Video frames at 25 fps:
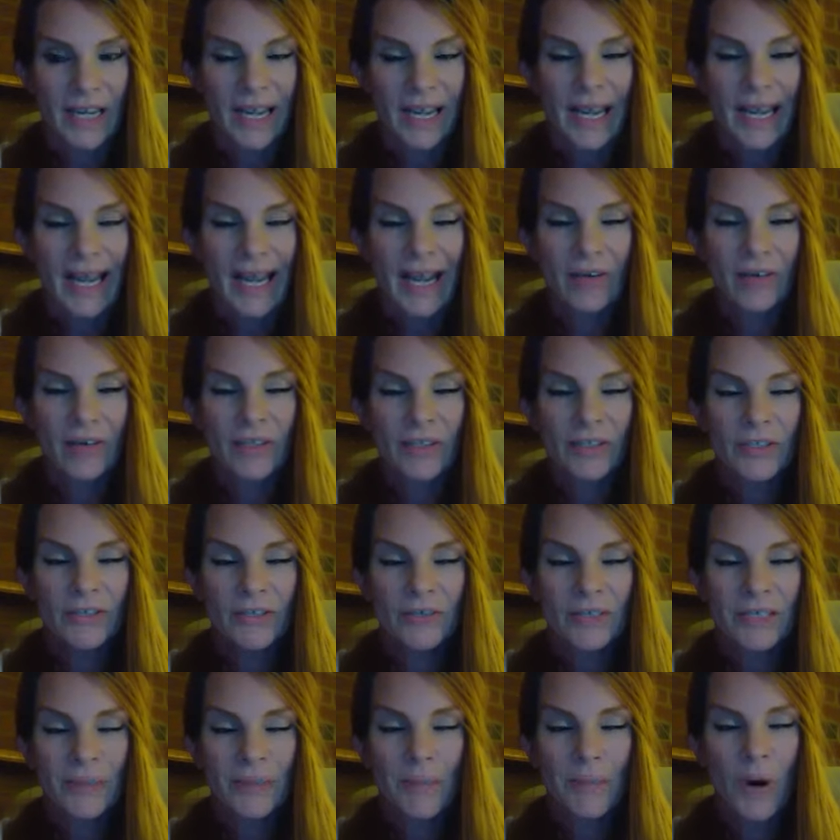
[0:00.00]
How can you
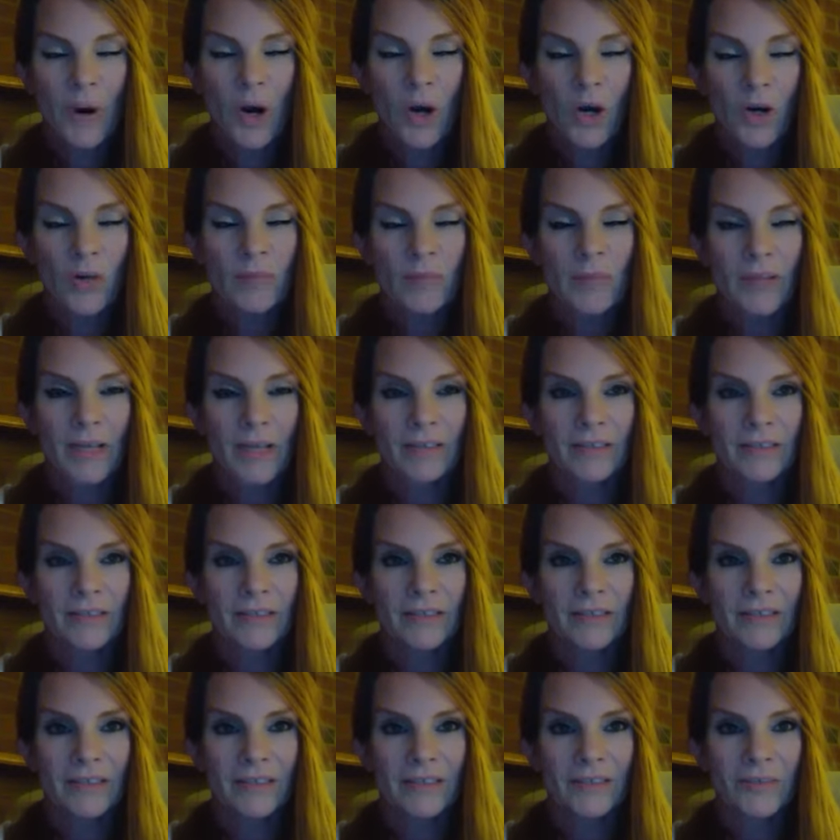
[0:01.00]
get a permit
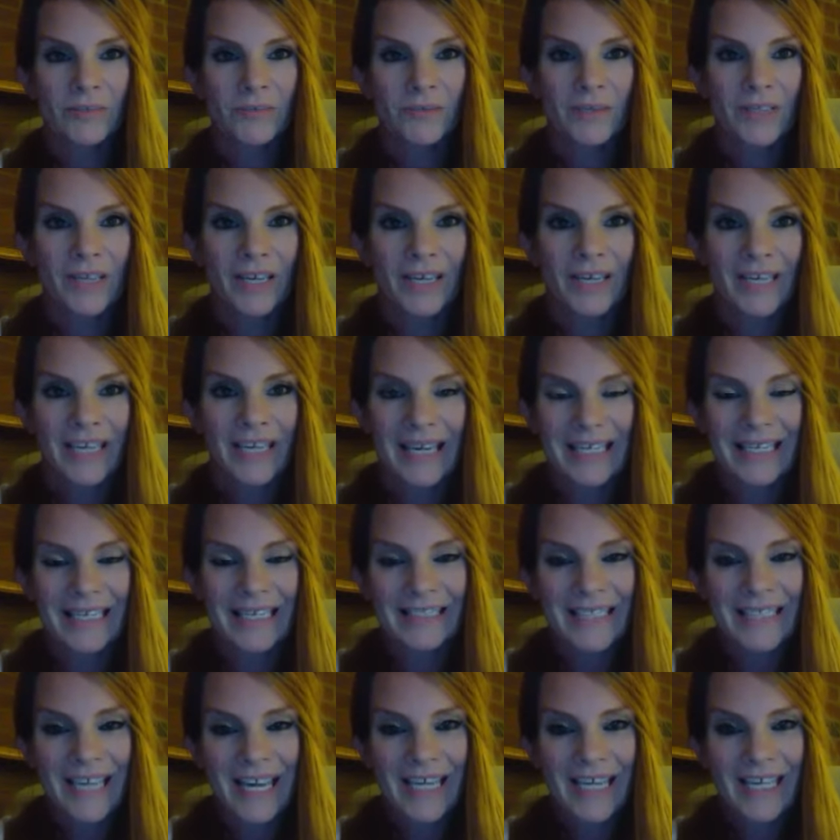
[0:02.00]
without any
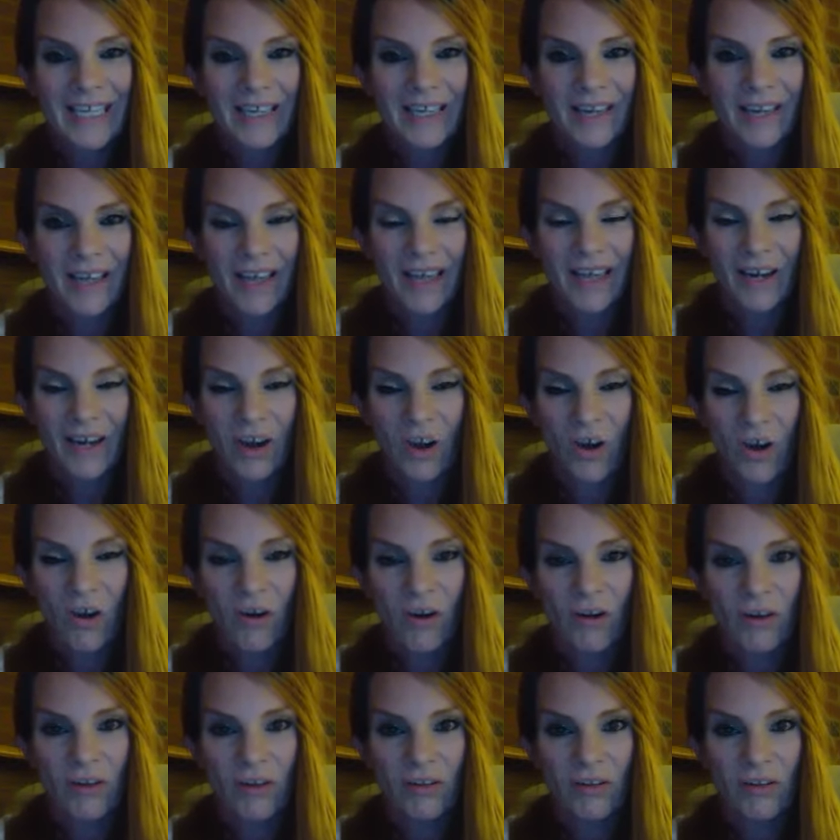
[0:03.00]
data at
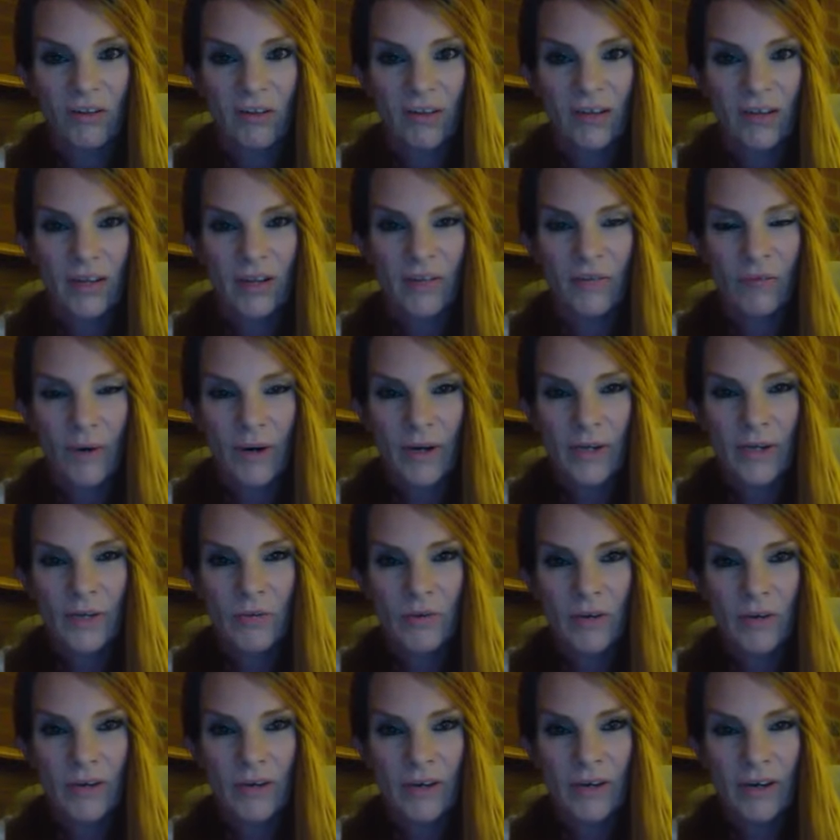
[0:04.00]
all of where you
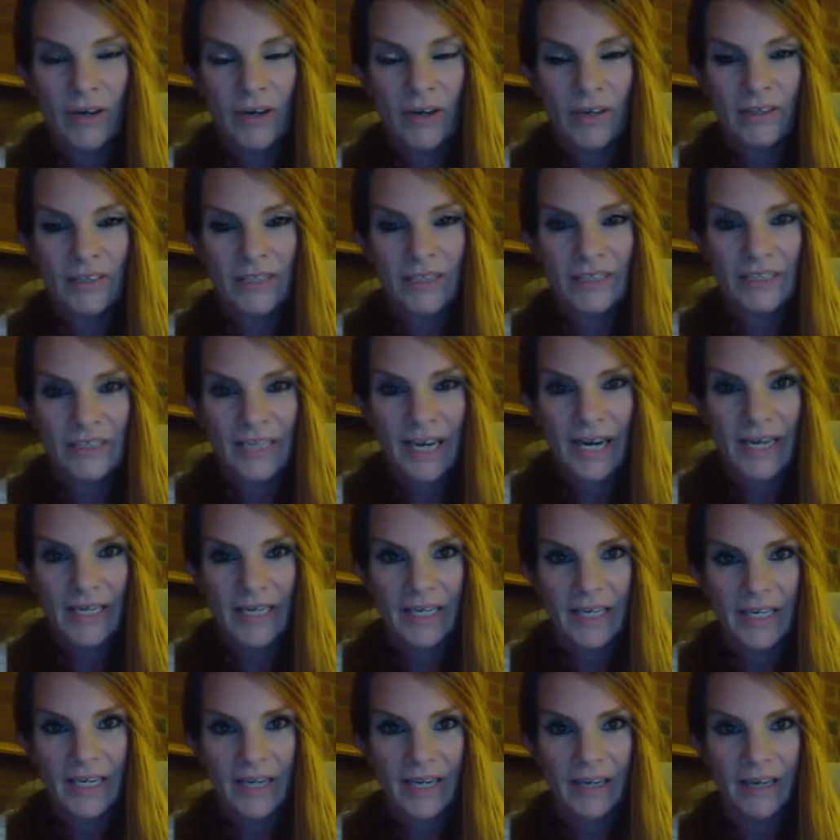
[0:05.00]
are currently
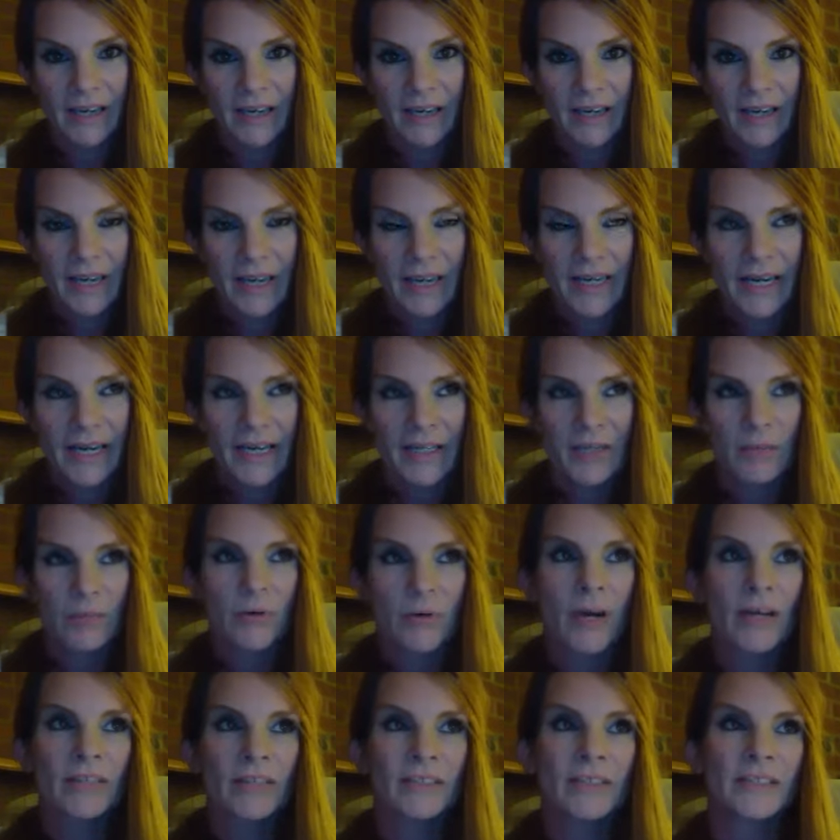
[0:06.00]
standing and how the
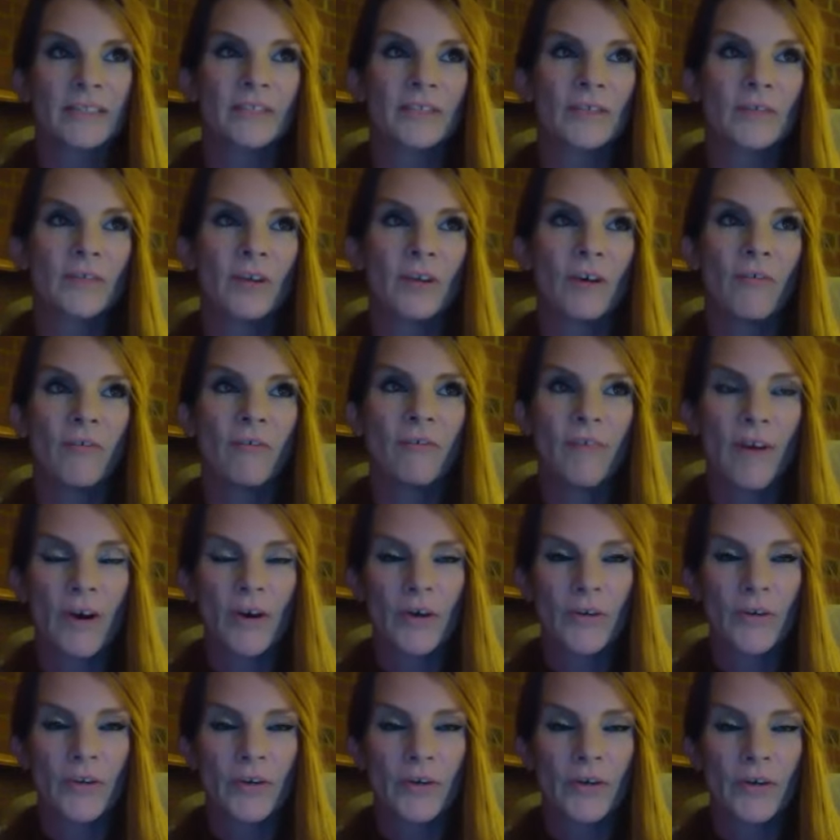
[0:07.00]
project's going to go
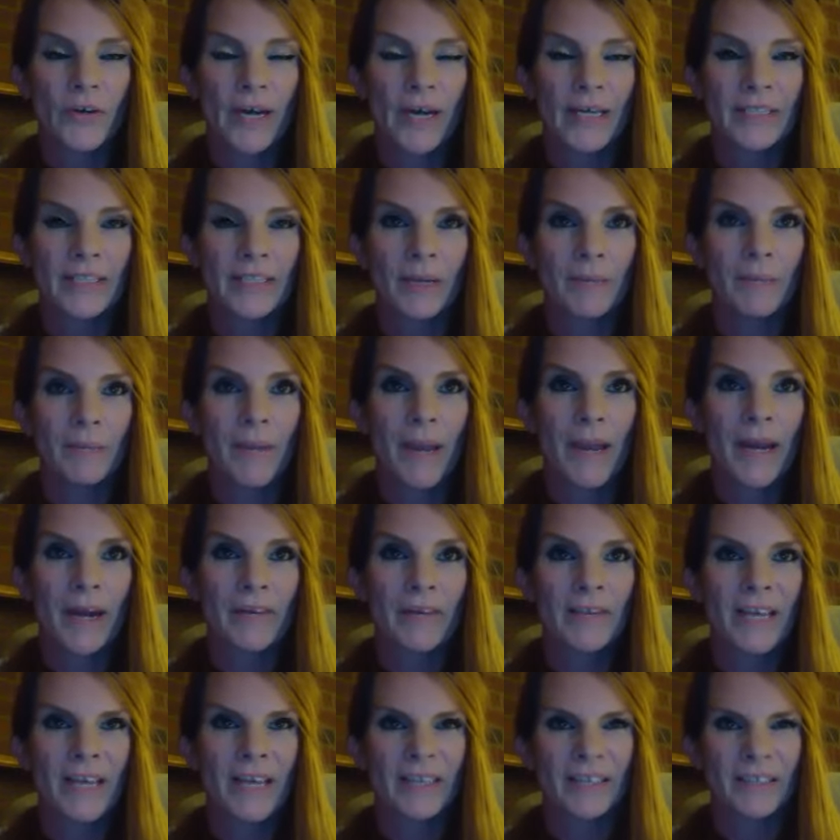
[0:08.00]
further, and to compare
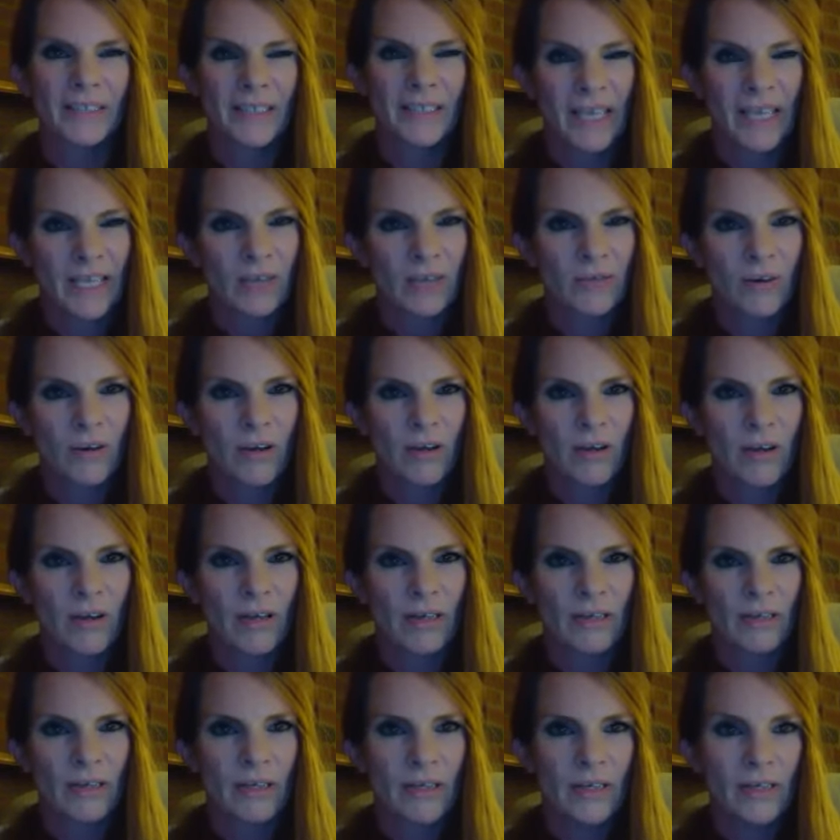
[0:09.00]
that later
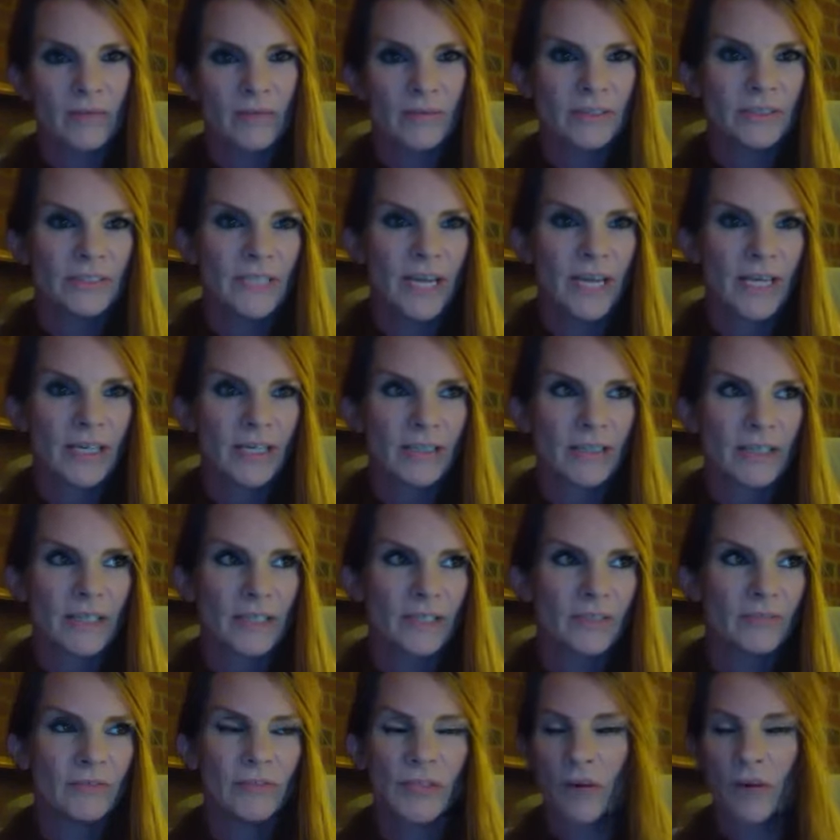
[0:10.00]
on with data that
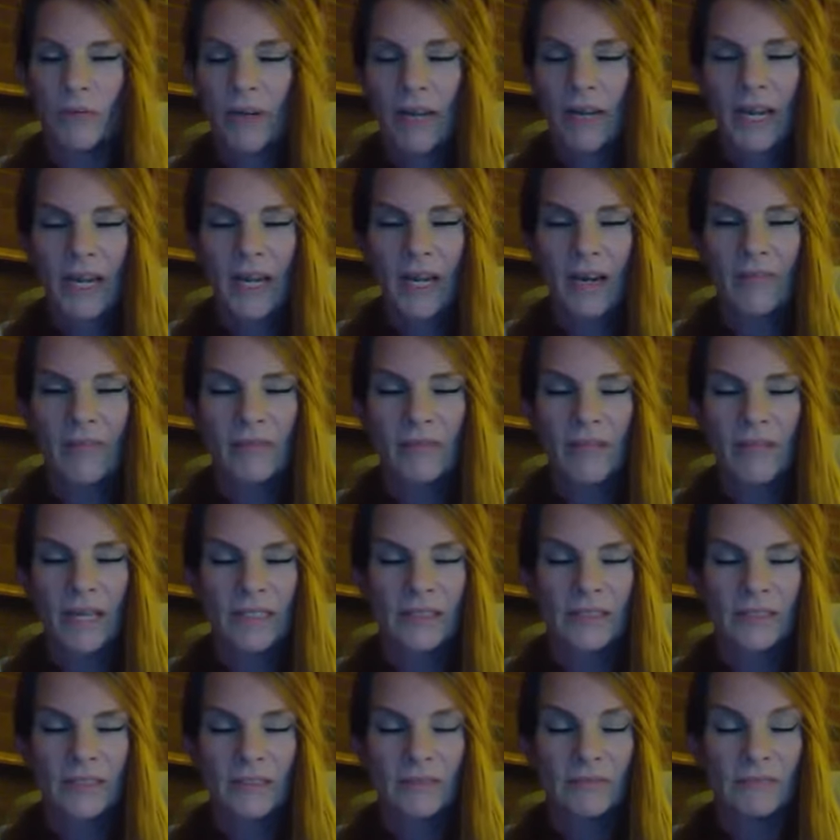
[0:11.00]
you don't have?
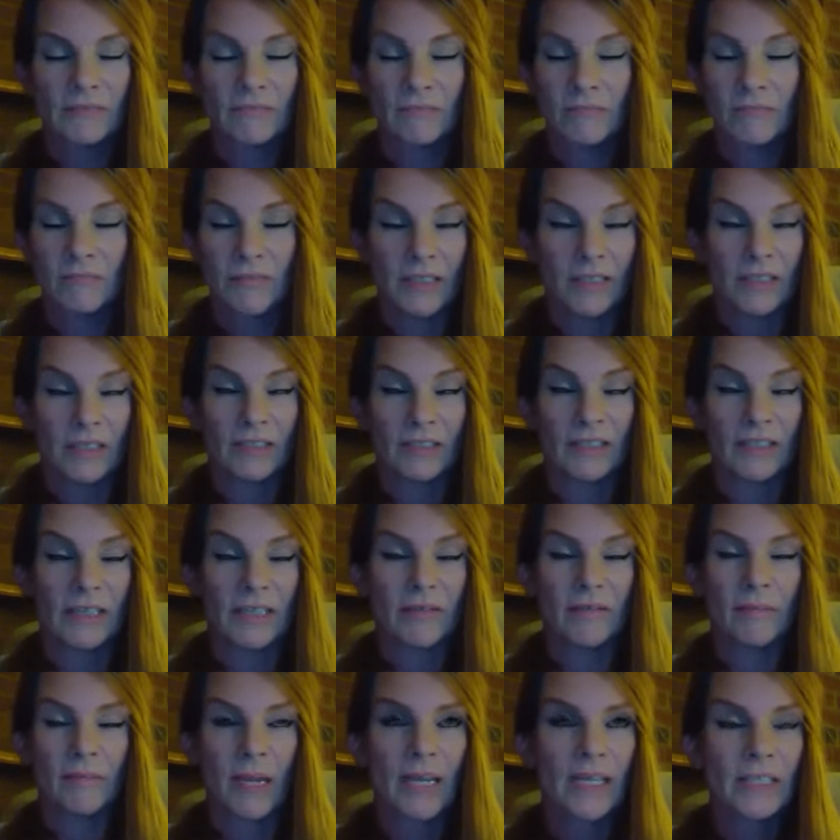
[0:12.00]
That doesn't
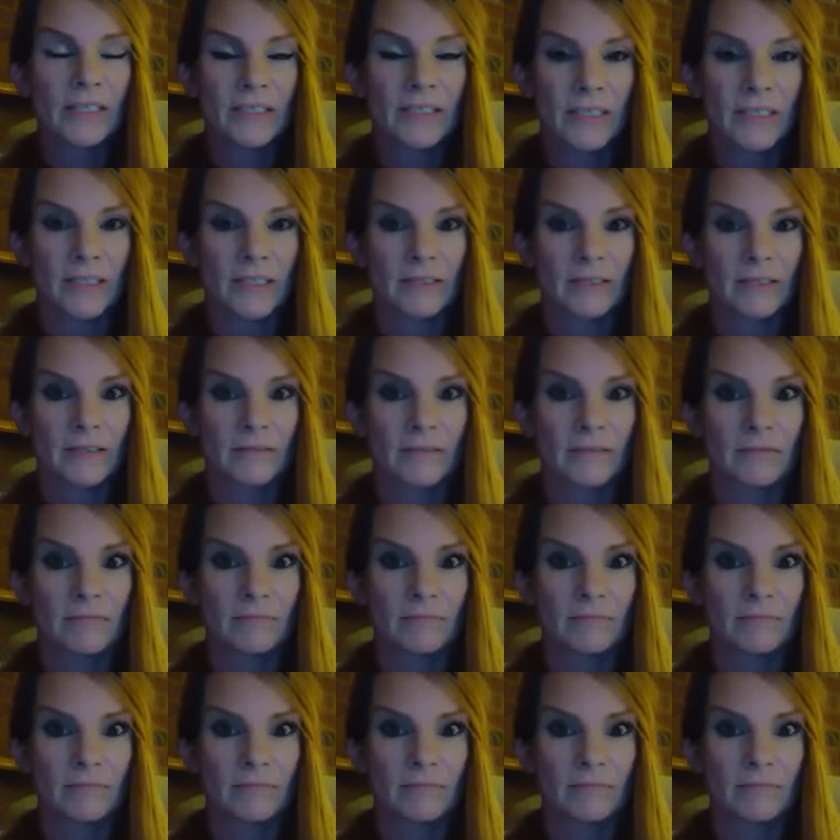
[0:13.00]
even make sense.